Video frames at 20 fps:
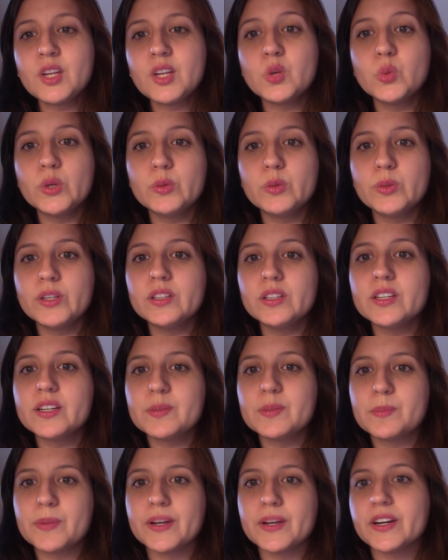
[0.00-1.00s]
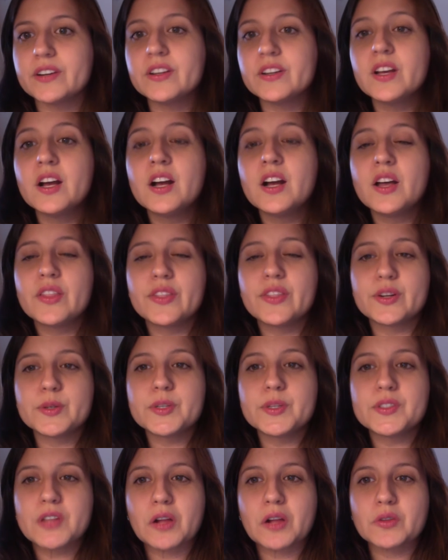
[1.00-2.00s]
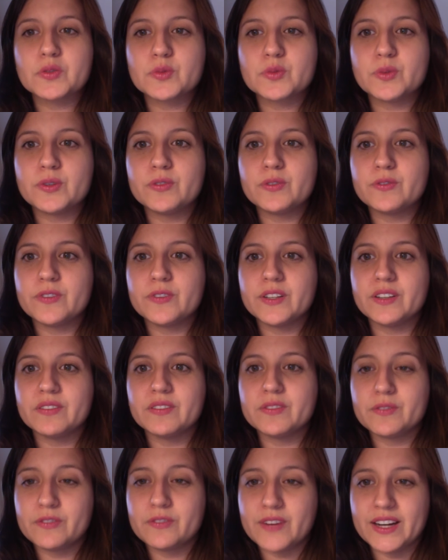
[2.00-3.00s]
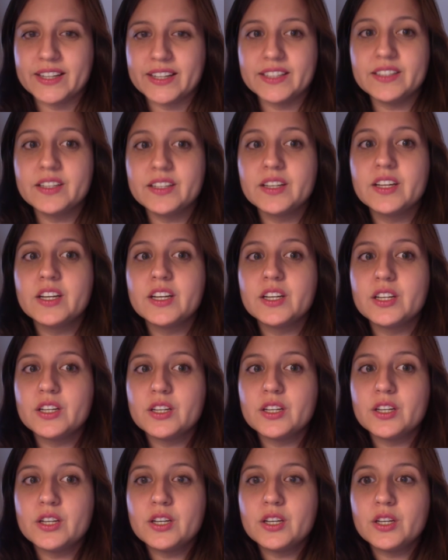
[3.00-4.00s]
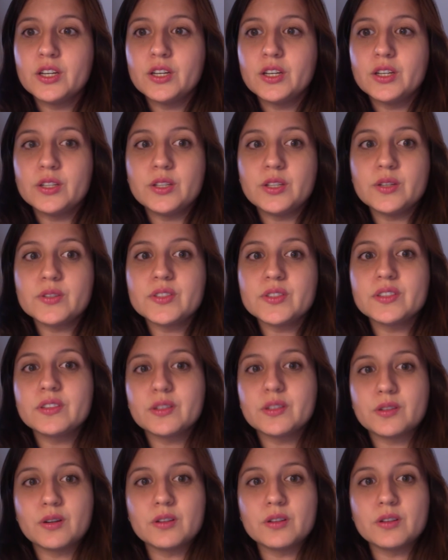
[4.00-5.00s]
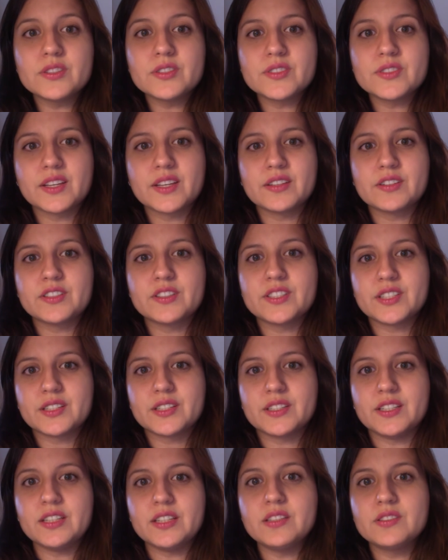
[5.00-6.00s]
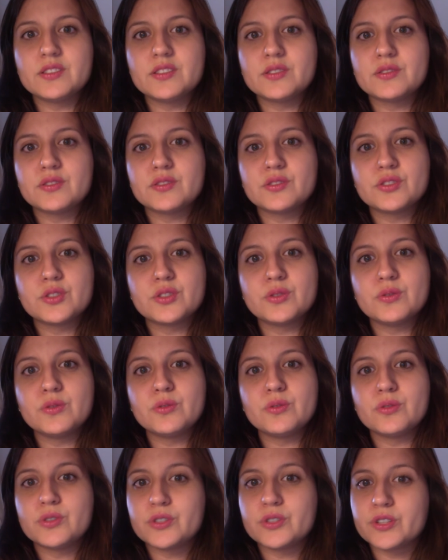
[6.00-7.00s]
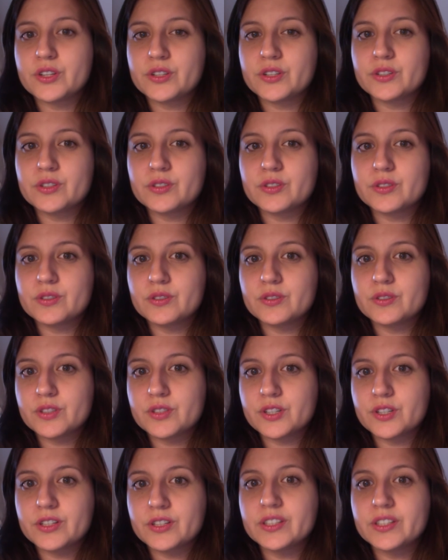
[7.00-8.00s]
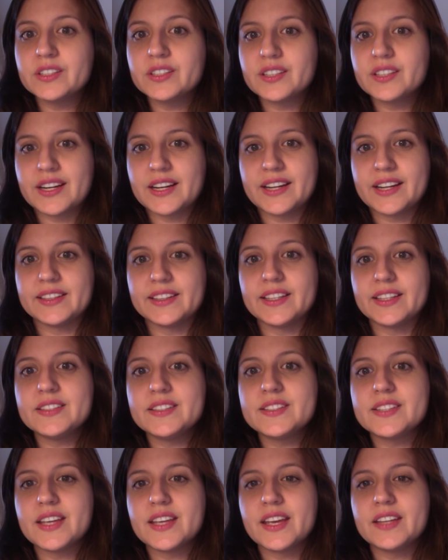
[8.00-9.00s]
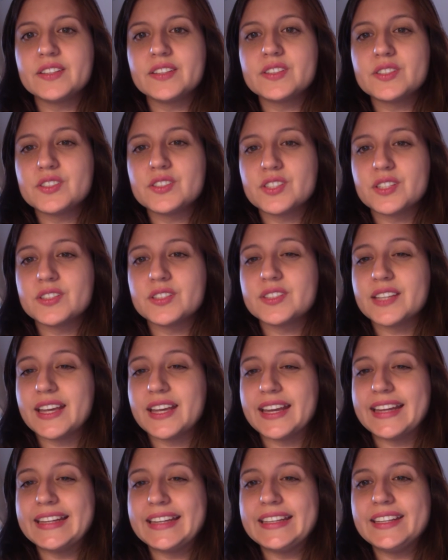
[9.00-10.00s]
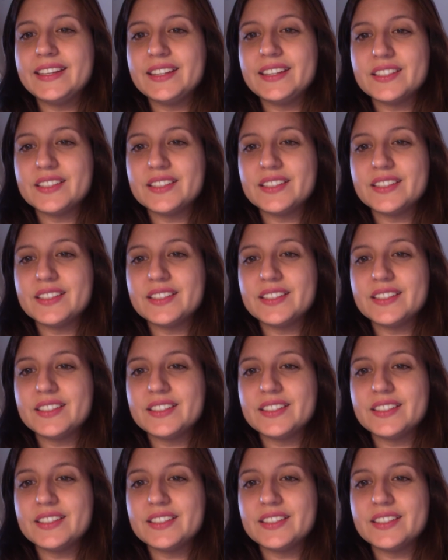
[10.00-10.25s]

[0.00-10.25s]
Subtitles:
We will compare the results we find using the gold standard technique to current guidelines and suggest any